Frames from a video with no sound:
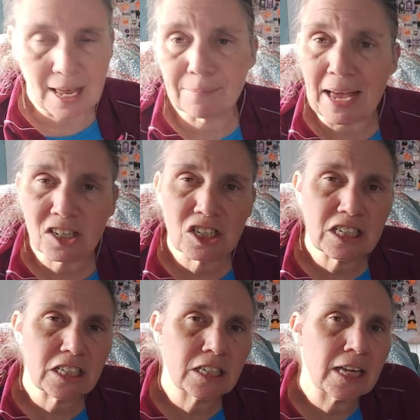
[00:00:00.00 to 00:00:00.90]
I'm actually
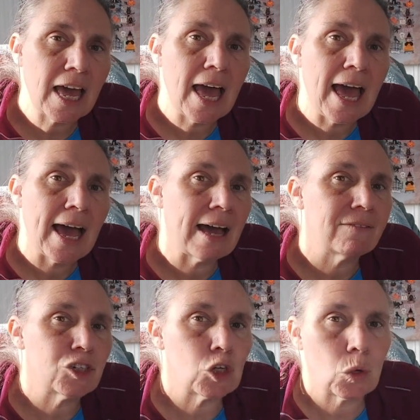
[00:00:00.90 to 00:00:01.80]
going to have
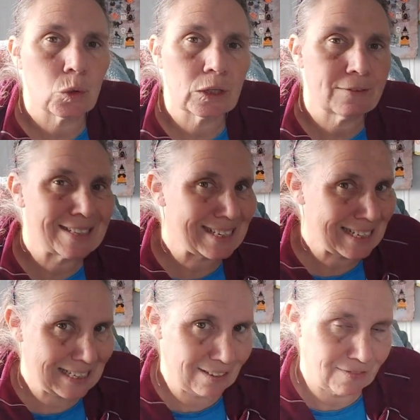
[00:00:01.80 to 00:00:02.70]
a total of
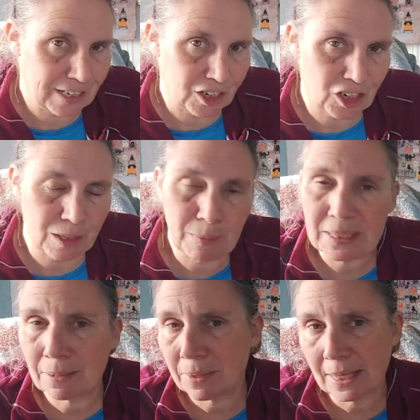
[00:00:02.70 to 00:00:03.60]
60 finishes, but
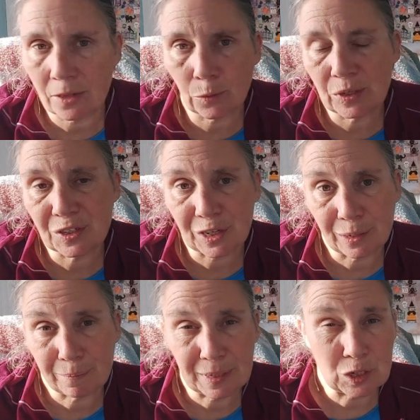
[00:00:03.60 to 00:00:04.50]
some of the other ones are going
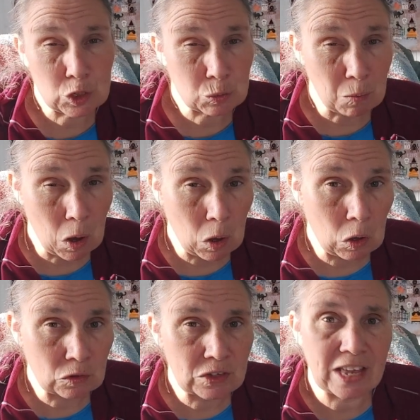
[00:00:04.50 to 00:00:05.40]
to be
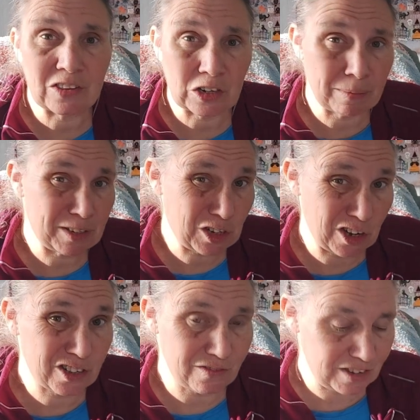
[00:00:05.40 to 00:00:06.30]
smalls and they're going to be
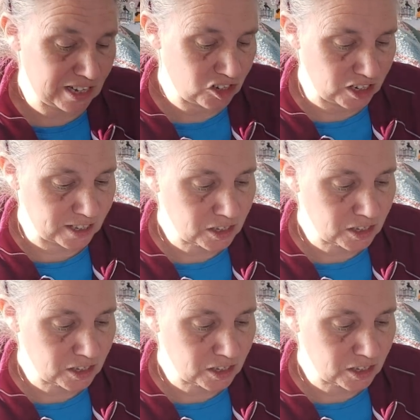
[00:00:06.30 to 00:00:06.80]
starts and finishes.